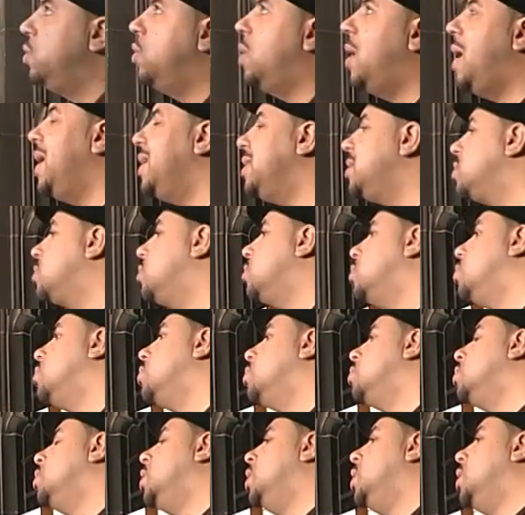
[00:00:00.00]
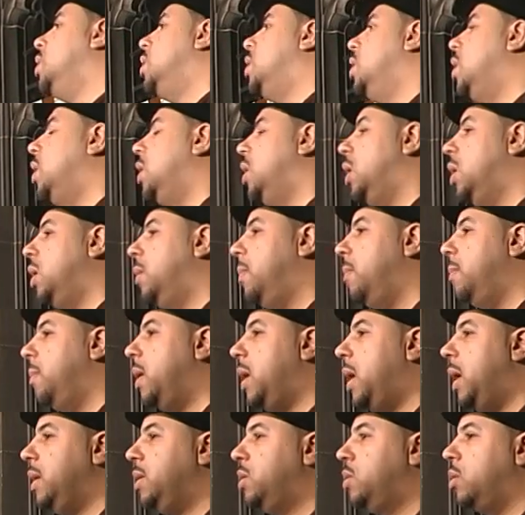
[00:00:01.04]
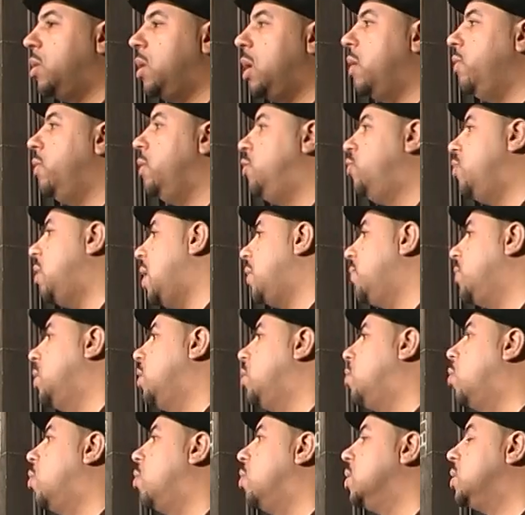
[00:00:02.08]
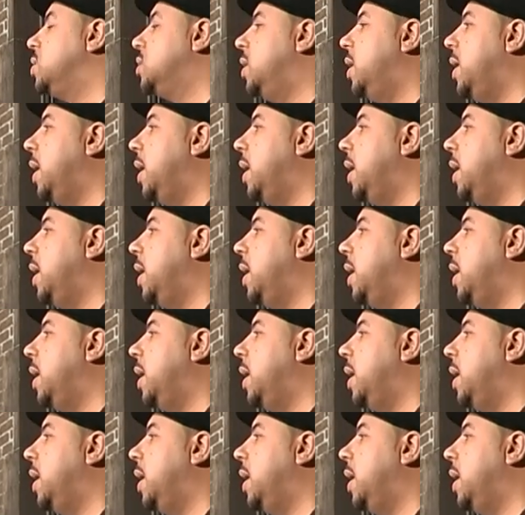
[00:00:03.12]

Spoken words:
high school, I took every drafting course that